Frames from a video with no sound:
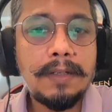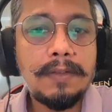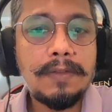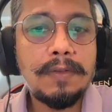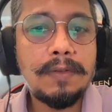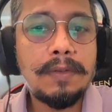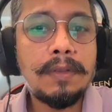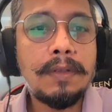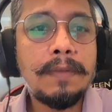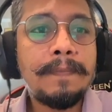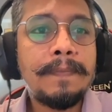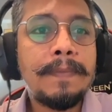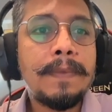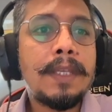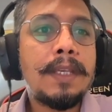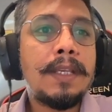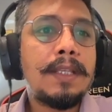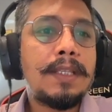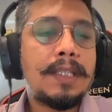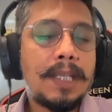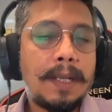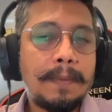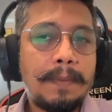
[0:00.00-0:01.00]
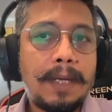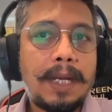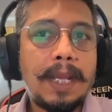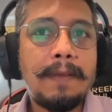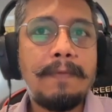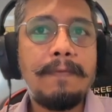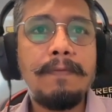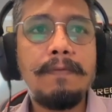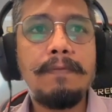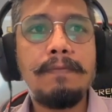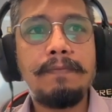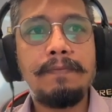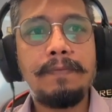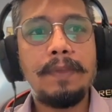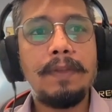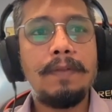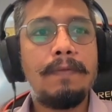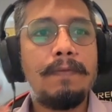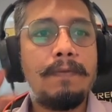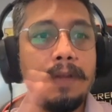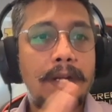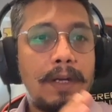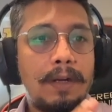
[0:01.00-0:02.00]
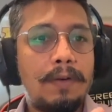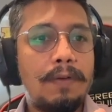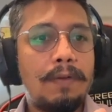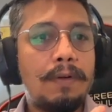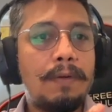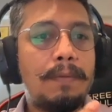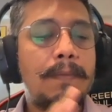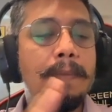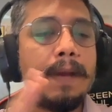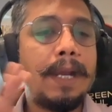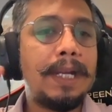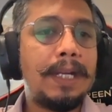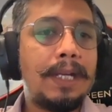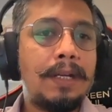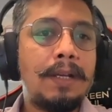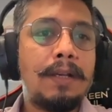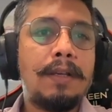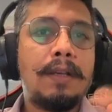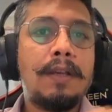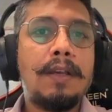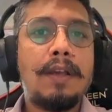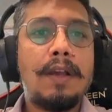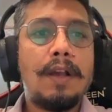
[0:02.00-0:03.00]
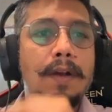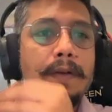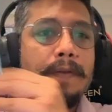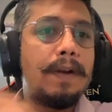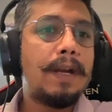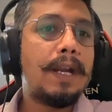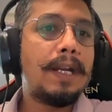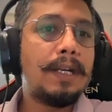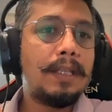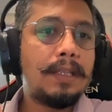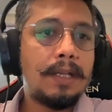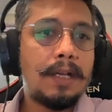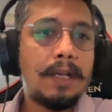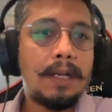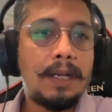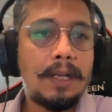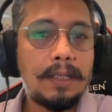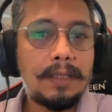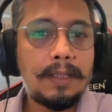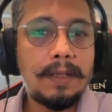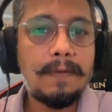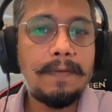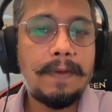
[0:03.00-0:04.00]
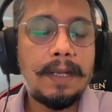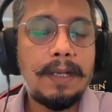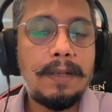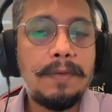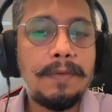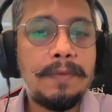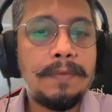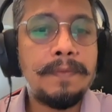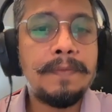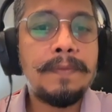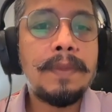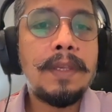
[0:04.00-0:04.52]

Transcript: So sometime one rule might override the another value.